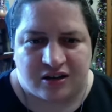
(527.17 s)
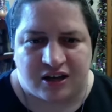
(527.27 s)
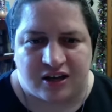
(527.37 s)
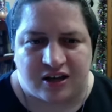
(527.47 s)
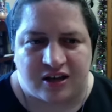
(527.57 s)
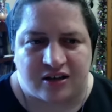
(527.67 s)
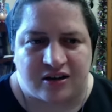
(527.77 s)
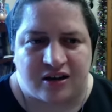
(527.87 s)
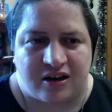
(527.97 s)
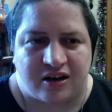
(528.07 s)

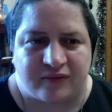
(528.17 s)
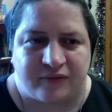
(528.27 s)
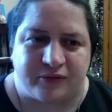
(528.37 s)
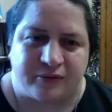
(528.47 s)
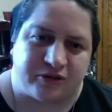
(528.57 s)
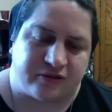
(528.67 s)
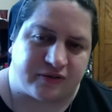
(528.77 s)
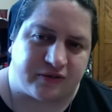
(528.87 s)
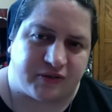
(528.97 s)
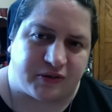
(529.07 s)
And our
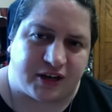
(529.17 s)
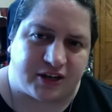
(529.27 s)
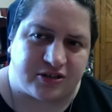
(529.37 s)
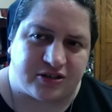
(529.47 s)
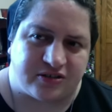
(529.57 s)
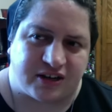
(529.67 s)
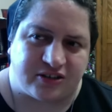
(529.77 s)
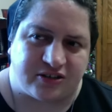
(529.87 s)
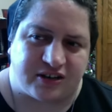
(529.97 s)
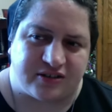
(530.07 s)
former vocation
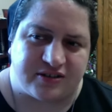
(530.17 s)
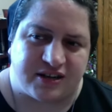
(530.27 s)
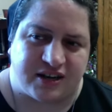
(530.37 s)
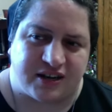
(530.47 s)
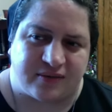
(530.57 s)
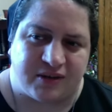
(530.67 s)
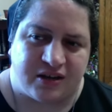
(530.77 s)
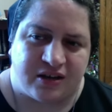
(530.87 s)
director at the time,